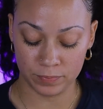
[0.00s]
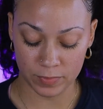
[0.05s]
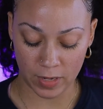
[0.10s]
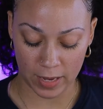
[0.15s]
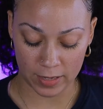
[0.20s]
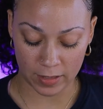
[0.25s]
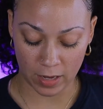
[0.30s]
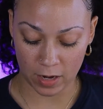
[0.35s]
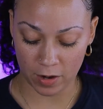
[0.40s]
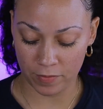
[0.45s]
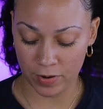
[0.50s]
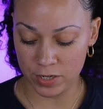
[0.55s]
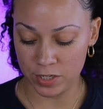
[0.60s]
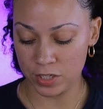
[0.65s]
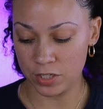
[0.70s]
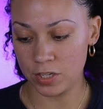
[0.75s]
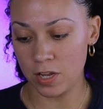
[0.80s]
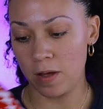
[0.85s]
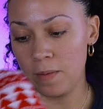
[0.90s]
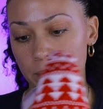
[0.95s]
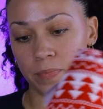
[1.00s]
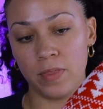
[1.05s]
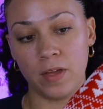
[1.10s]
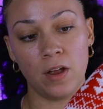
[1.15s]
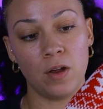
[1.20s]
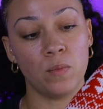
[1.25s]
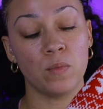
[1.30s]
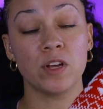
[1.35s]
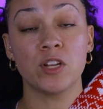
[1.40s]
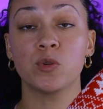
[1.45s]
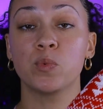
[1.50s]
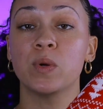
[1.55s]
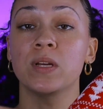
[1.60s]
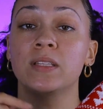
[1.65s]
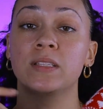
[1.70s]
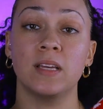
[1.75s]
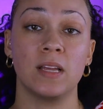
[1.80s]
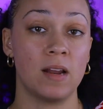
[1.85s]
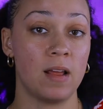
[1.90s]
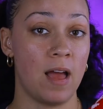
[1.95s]
like, decorations up there, which we
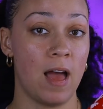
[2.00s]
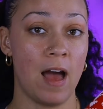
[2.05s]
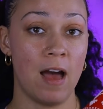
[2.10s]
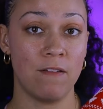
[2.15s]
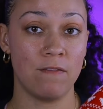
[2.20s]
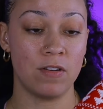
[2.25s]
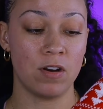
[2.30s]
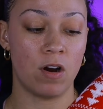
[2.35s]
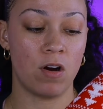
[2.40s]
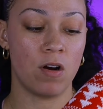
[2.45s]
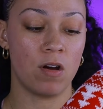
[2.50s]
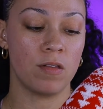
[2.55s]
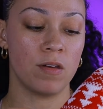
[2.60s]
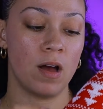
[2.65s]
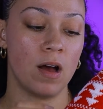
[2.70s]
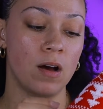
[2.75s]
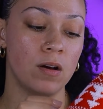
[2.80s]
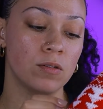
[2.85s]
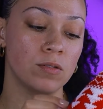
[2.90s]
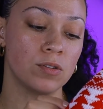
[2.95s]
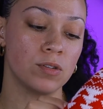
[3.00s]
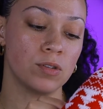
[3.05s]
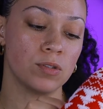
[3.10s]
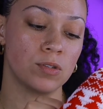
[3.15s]
didn't have in our other house.